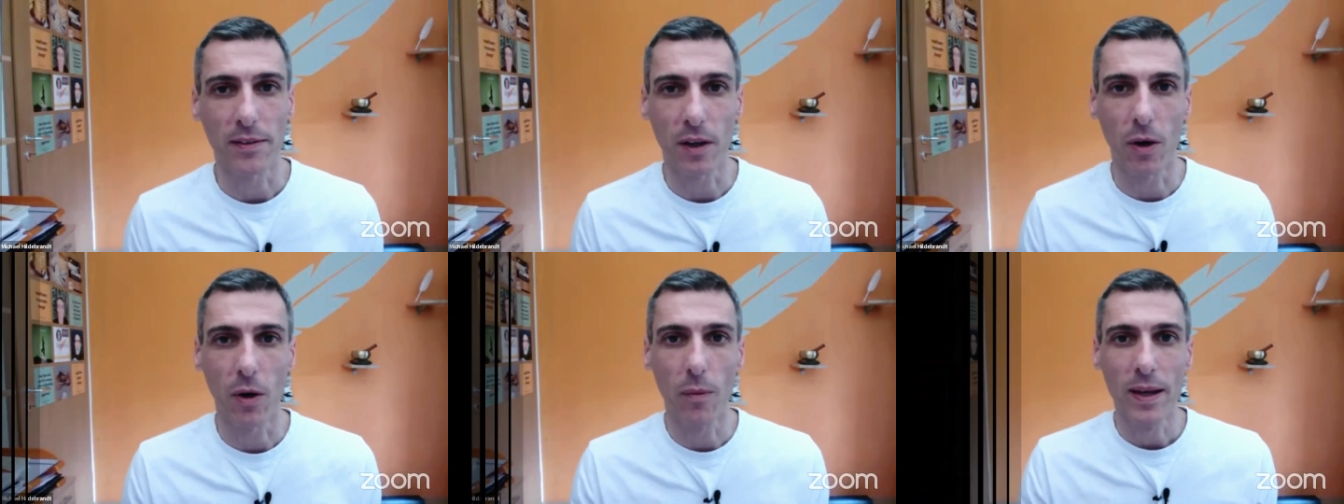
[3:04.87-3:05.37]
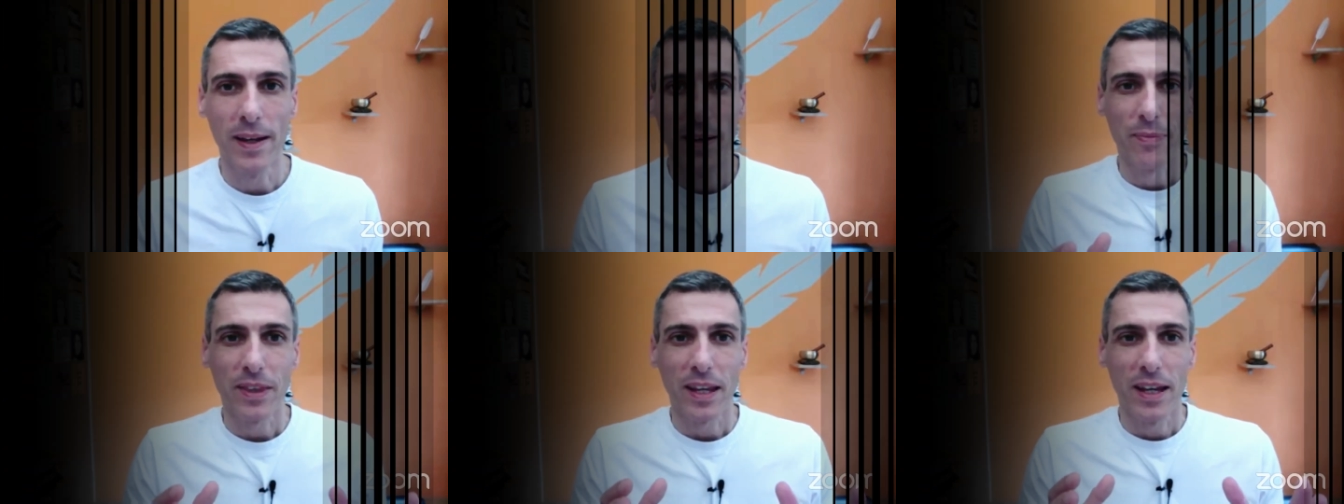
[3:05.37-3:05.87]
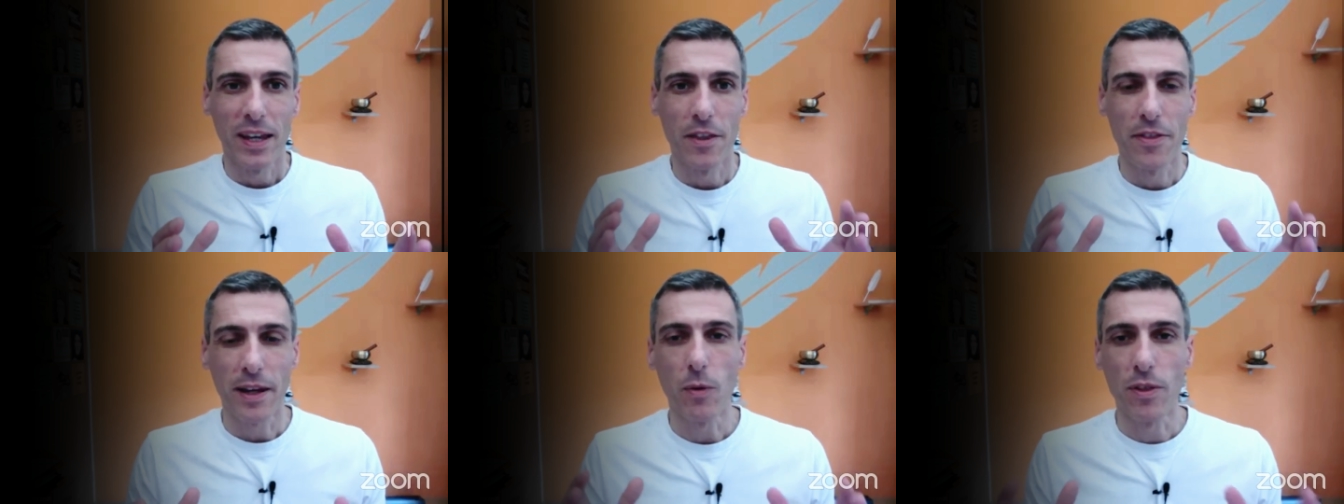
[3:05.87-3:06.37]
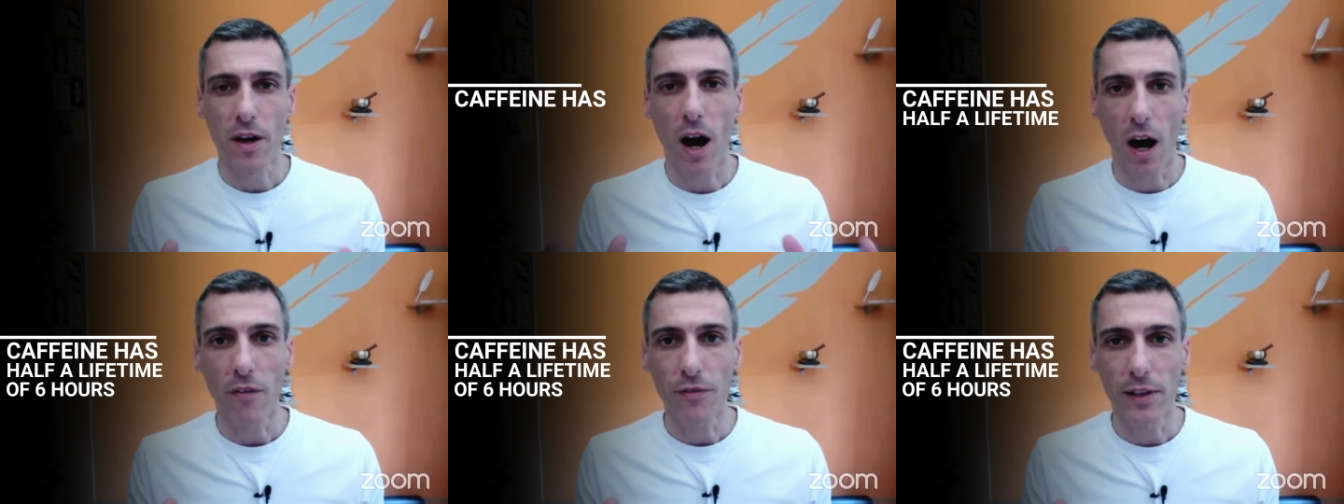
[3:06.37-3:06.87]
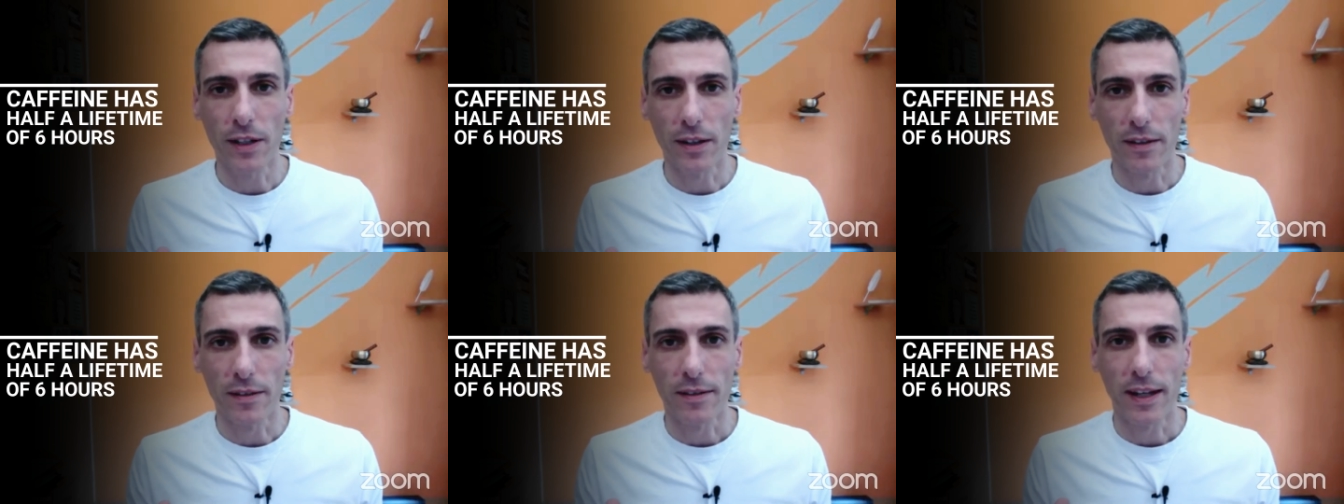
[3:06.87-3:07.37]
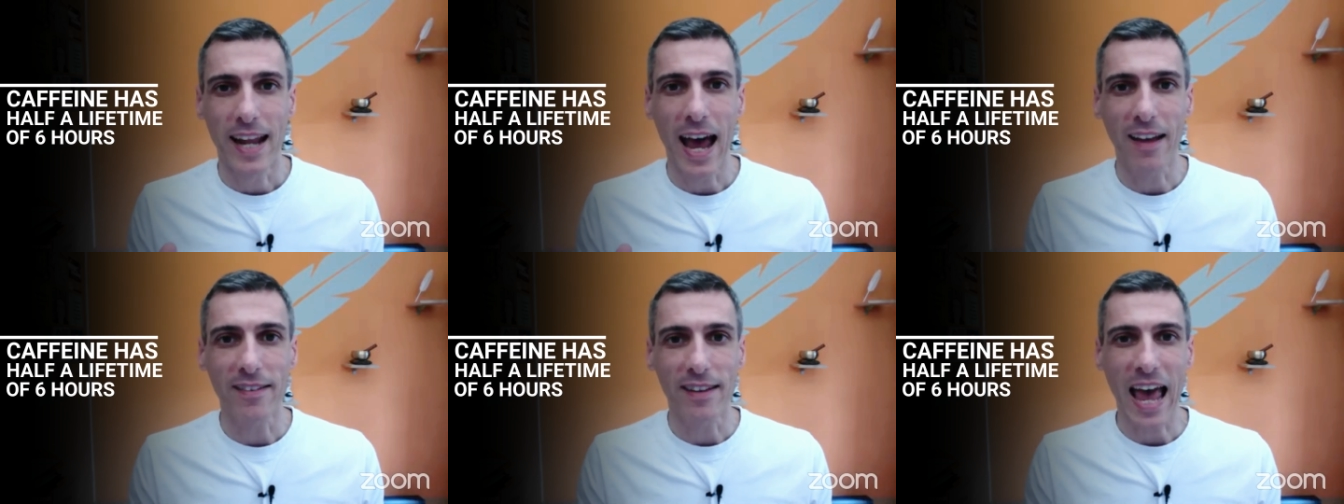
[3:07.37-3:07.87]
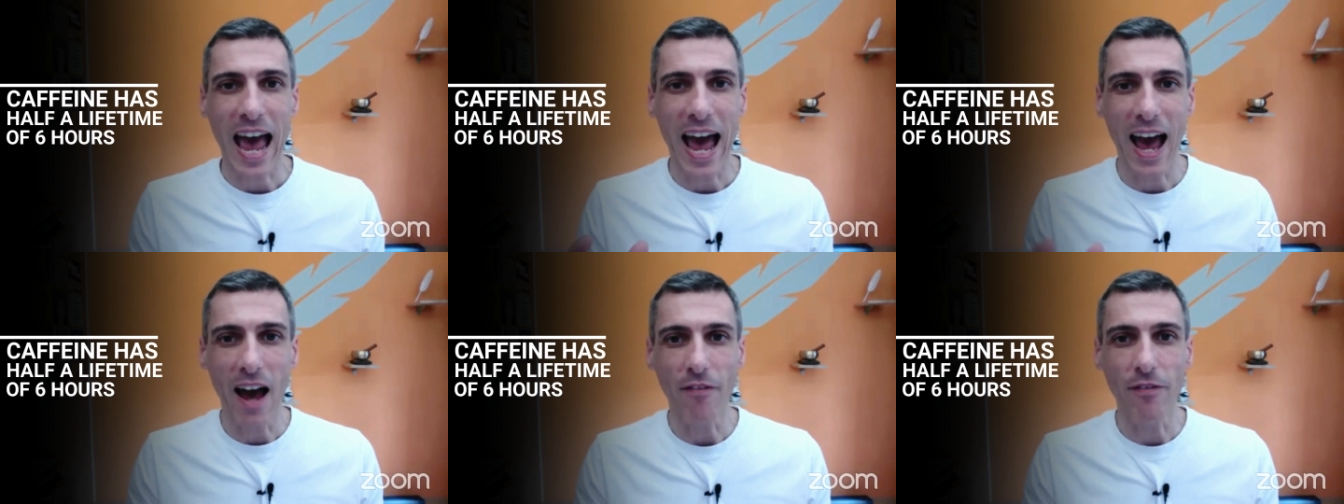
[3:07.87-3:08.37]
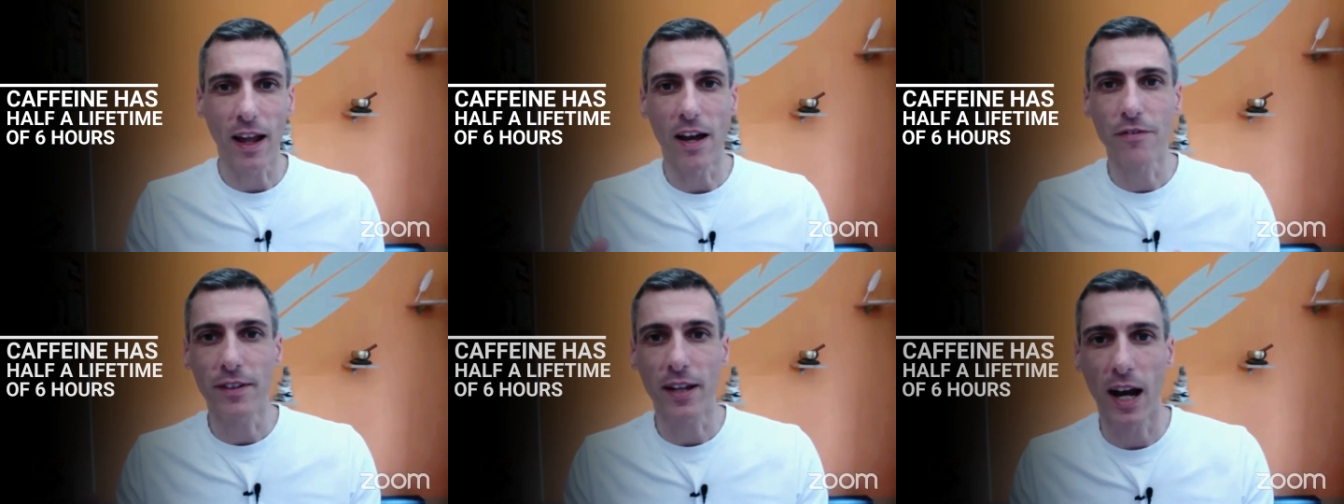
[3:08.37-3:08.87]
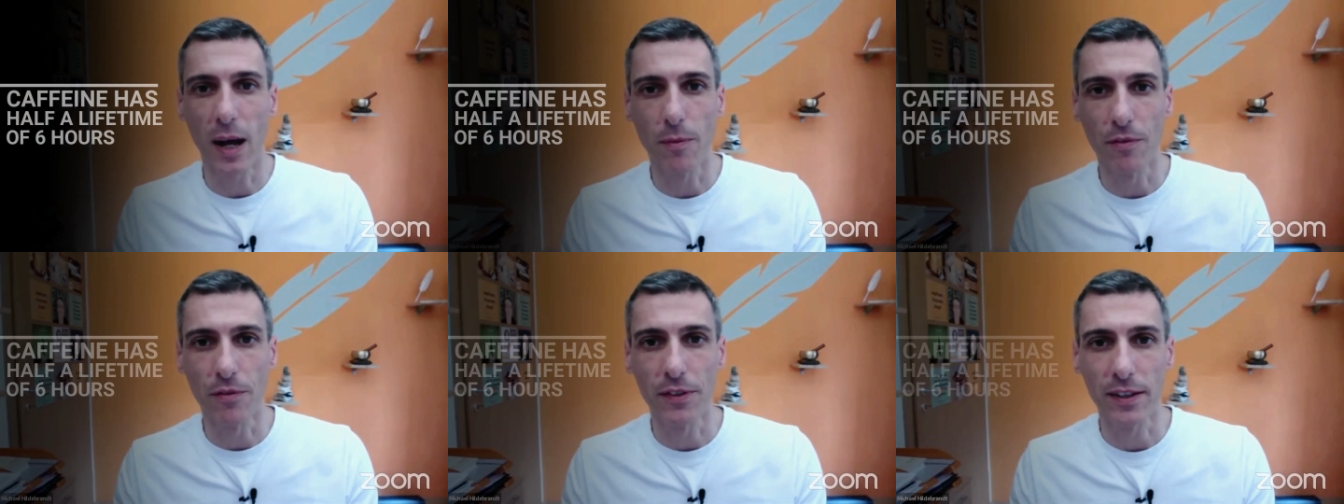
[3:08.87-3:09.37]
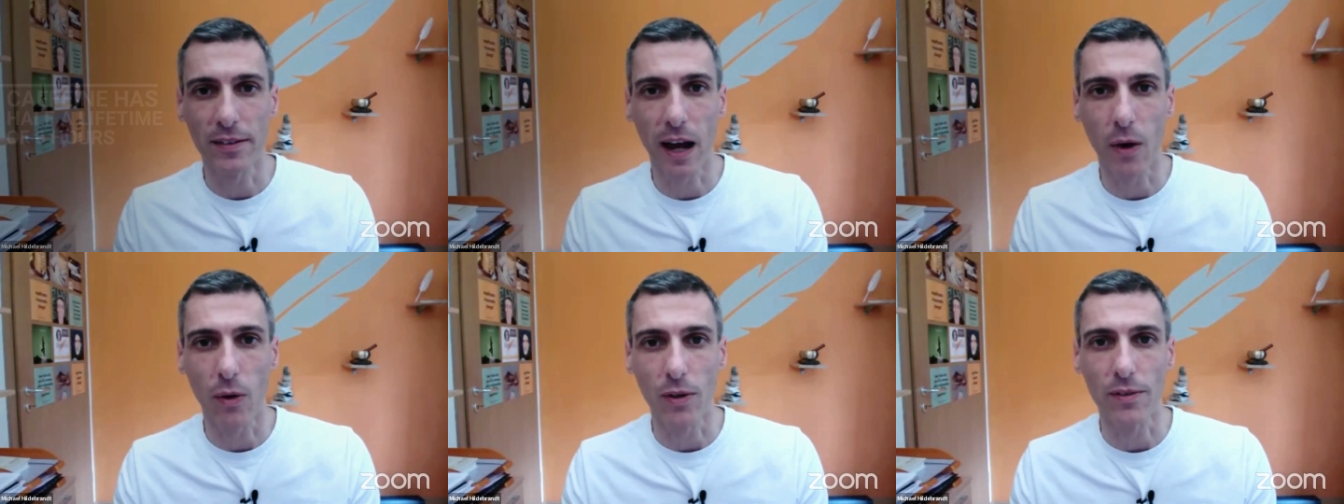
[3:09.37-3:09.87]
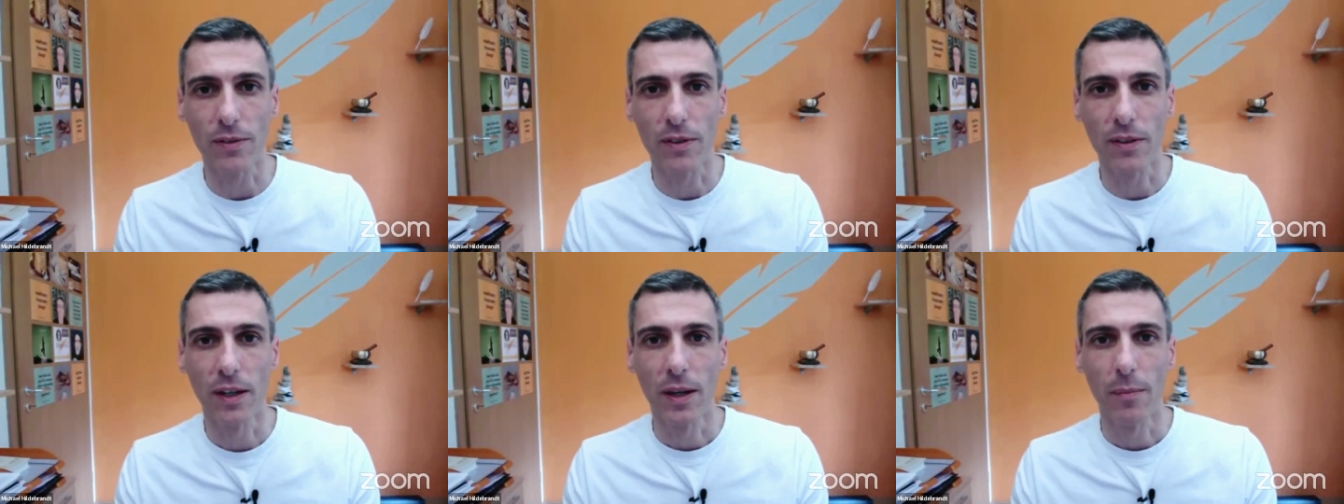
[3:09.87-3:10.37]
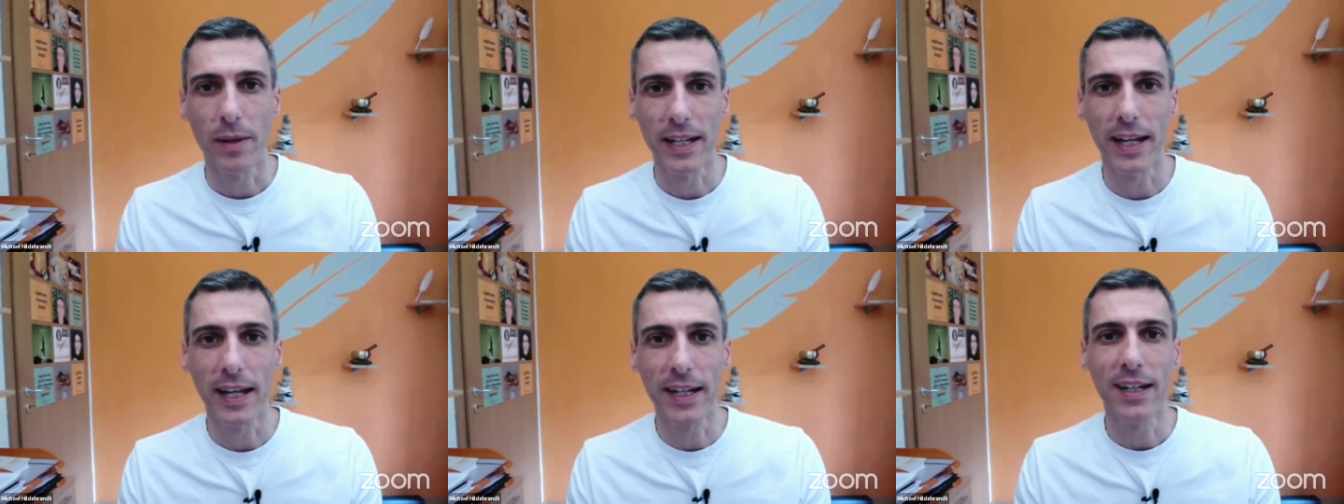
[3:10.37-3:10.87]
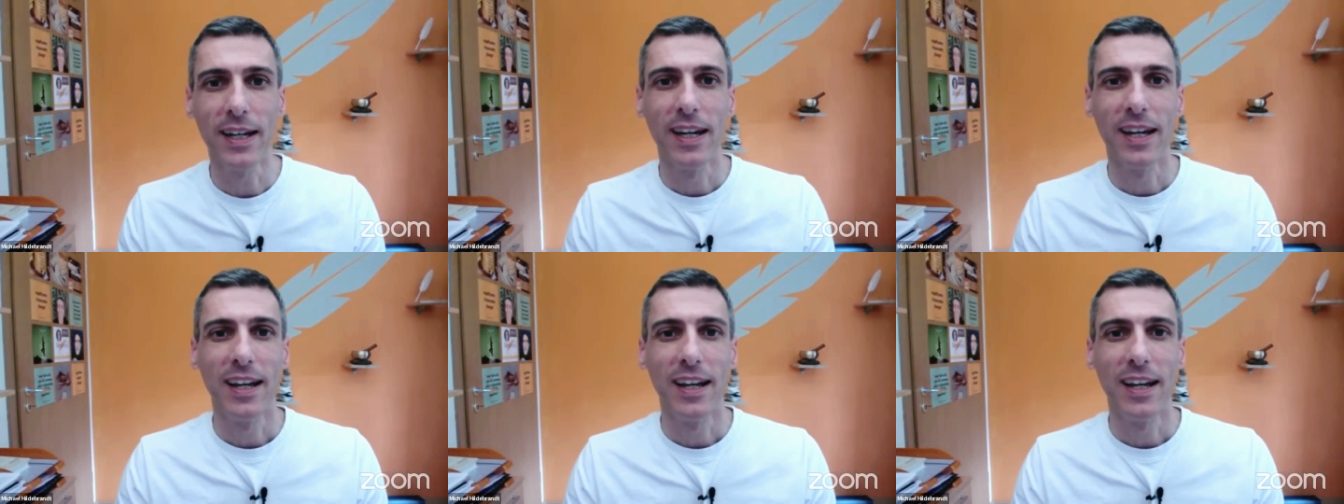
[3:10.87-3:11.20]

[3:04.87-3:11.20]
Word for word: So the thing with caffeine is it has a half-life time of 6 hours, meaning